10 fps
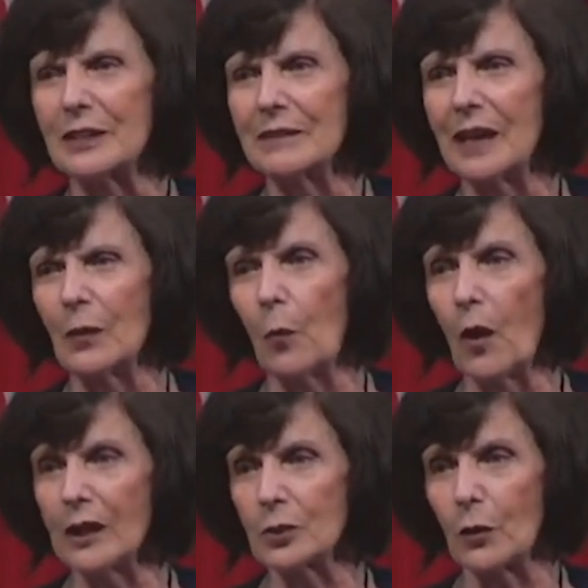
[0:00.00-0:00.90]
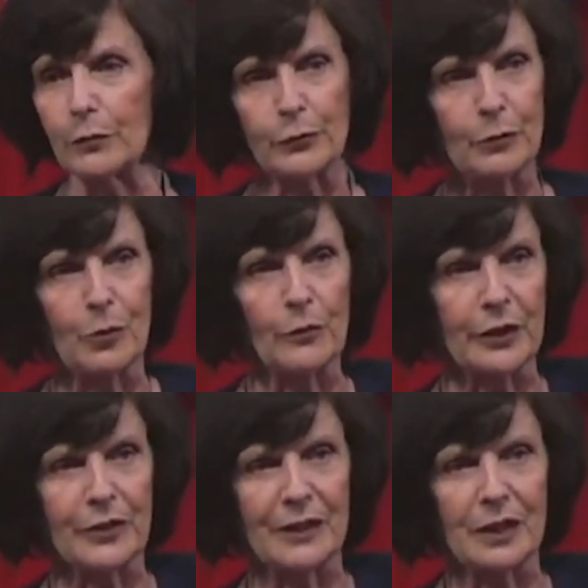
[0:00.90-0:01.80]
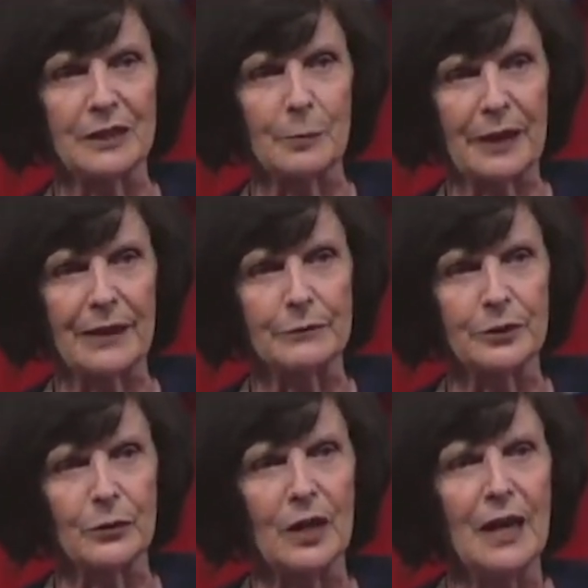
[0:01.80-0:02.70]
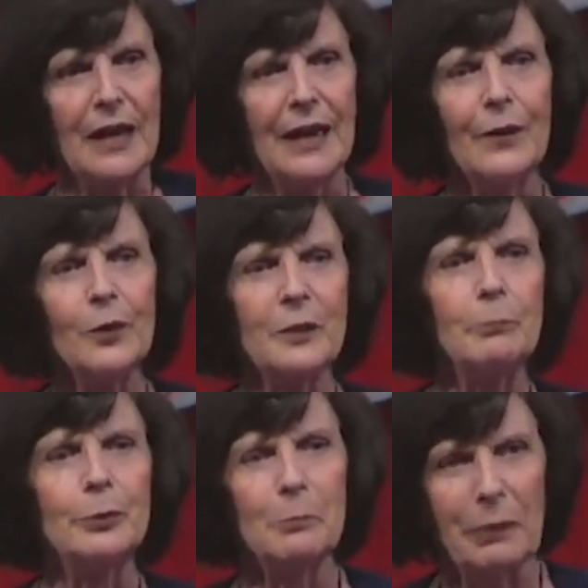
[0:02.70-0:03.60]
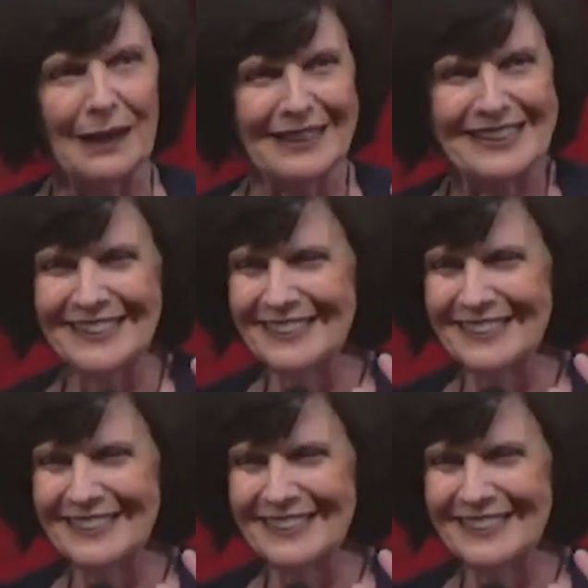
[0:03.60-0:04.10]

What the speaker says: They walked over from over here on Columbia Avenue with a boombox.